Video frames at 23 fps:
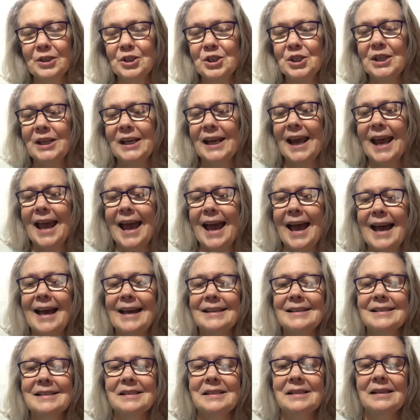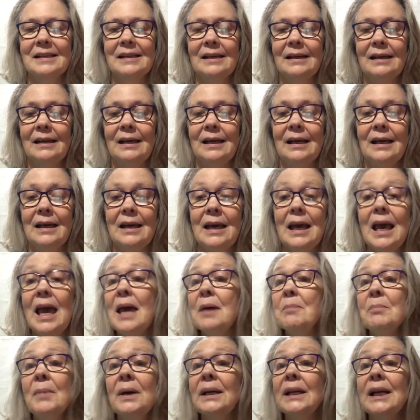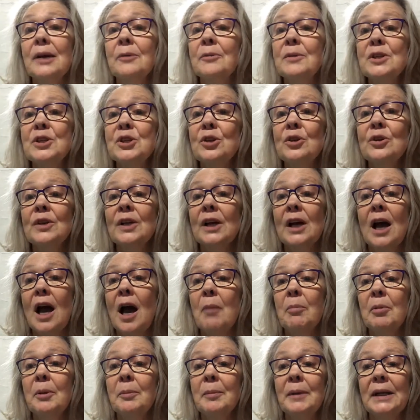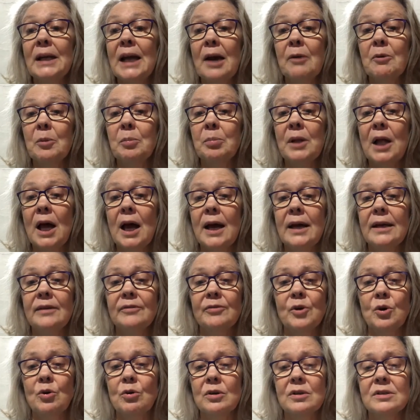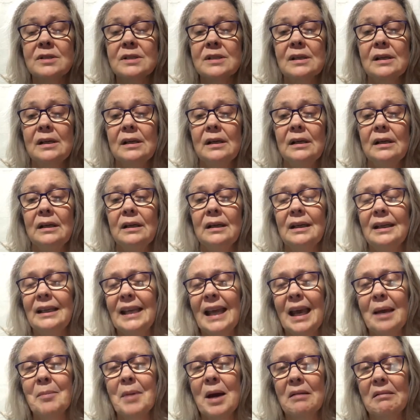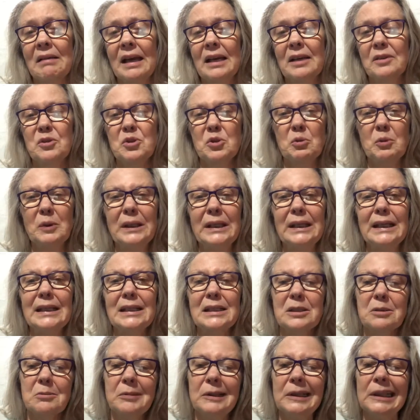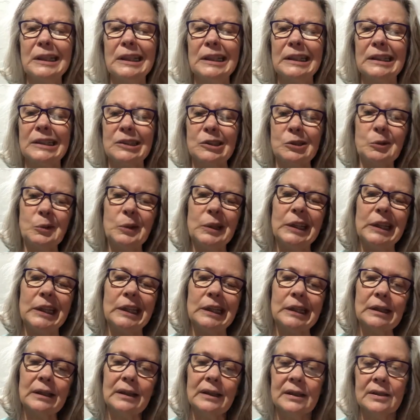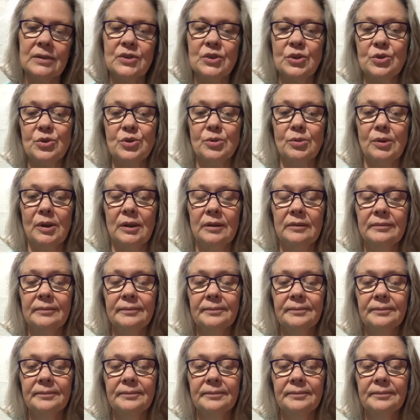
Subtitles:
She asked. And might I return the compliment? I replied, of course. It came out like squeak, squeak, squeak, as usual.